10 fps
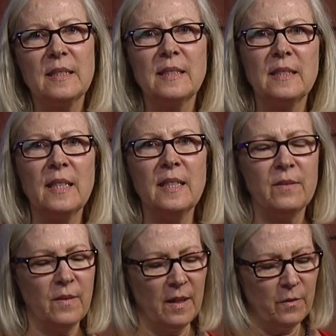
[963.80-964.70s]
the study
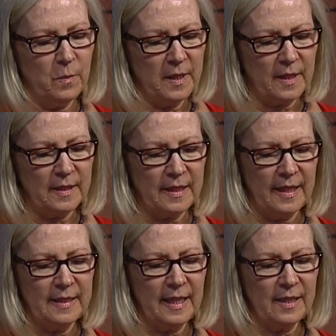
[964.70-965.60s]
of, of political
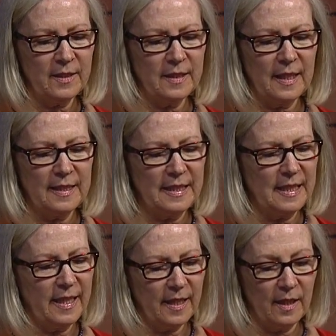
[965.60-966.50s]
science exercises
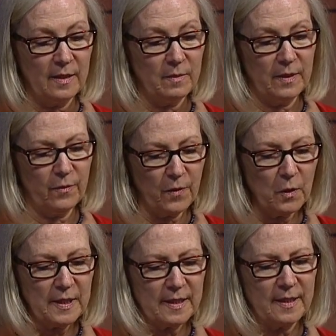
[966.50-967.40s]
the, uh,
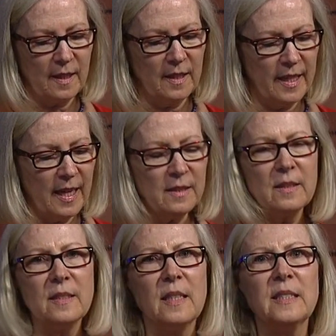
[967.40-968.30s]
focuses on the
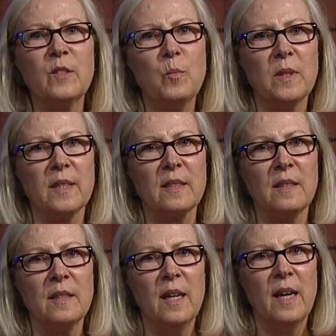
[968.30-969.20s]
exercise of
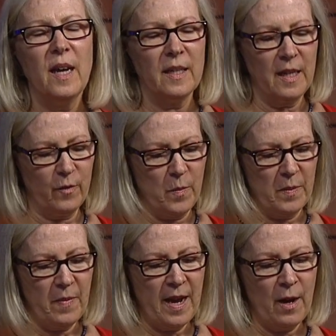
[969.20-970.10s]
political and
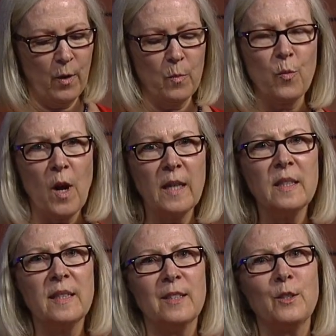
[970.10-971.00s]
government power,
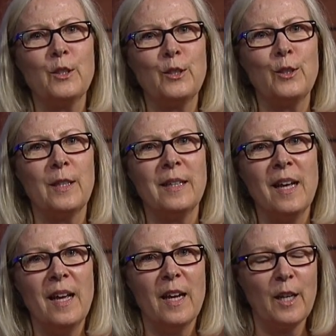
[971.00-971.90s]
broadly understood,
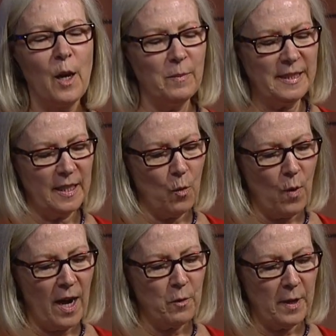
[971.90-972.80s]
encompassing a
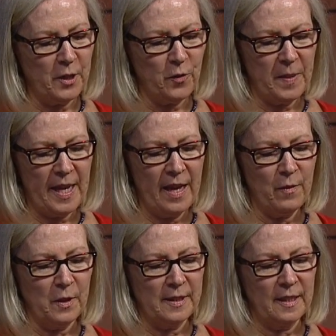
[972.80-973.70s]
wide range of
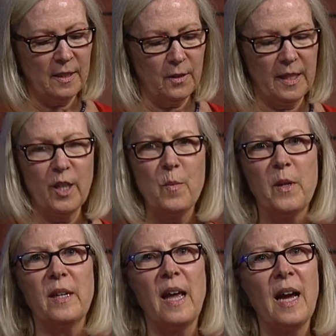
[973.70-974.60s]
behaviors, including
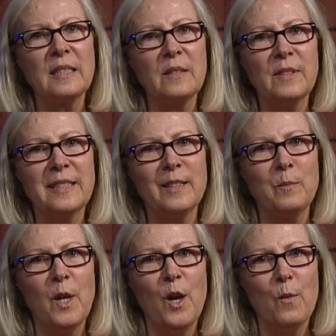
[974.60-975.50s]
community
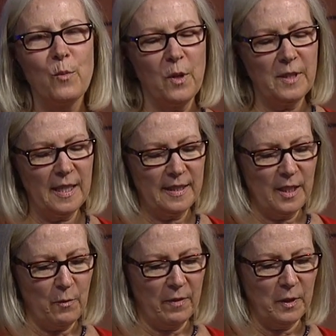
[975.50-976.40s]
activism, protest
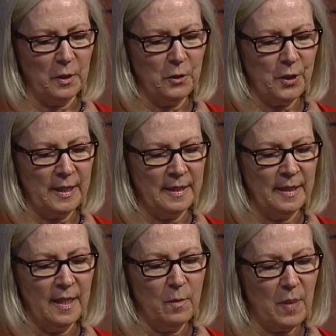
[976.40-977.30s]
and revolution,
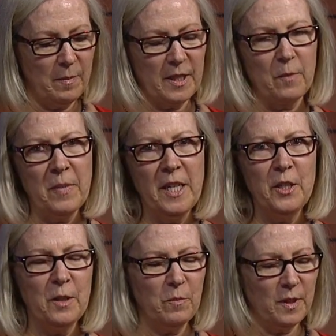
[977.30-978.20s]
public
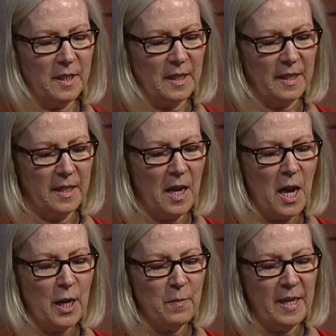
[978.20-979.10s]
opinion, political
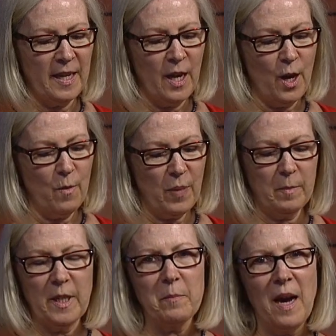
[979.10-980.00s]
economy,
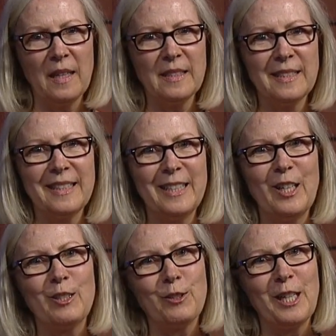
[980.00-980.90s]
public policy,
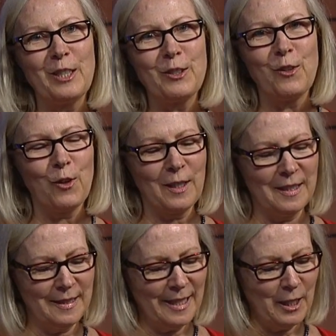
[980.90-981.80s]
international
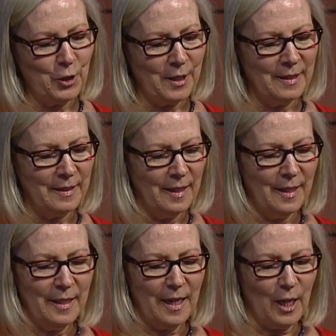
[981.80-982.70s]
organization,
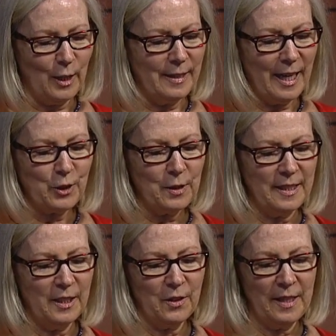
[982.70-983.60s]
uh, national
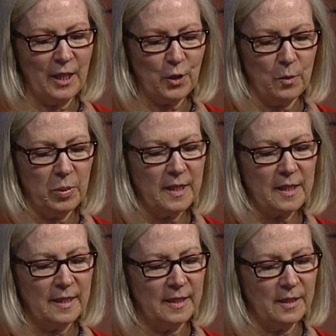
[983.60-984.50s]
and international
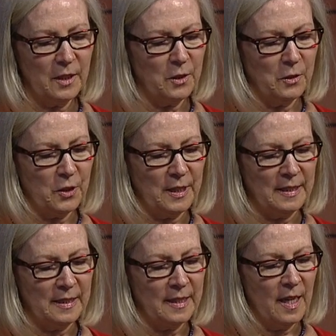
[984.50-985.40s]
political
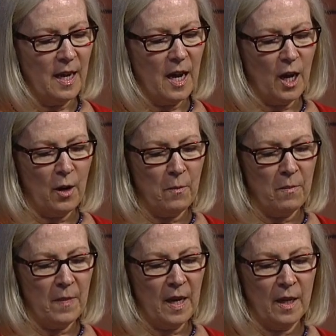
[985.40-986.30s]
institutions,
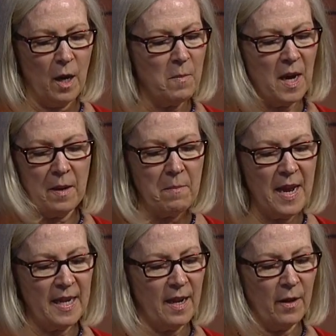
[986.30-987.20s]
um, uh, among
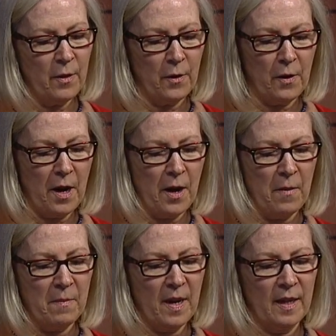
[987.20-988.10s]
many other
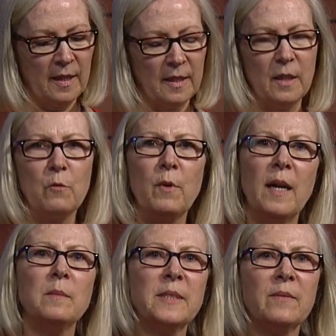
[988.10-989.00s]
um, uh,
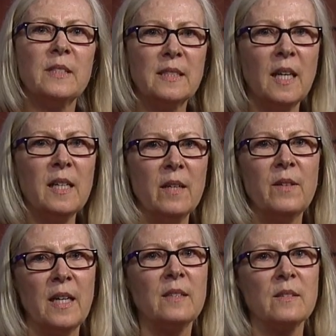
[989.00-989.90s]
realms of the study of
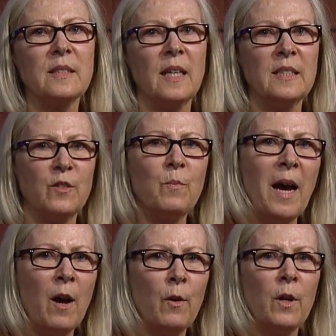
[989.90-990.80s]
the exercise of
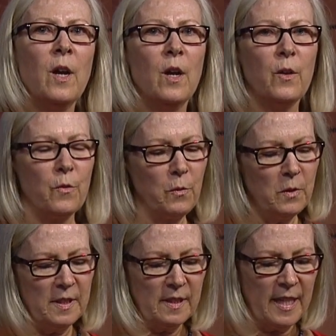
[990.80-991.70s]
power through
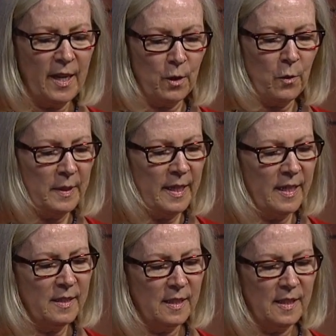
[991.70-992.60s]
the state or
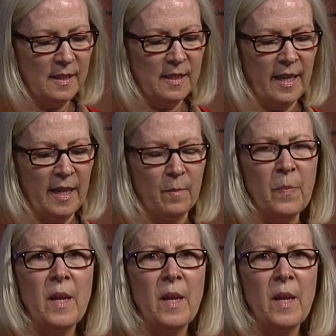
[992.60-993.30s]
related to the state.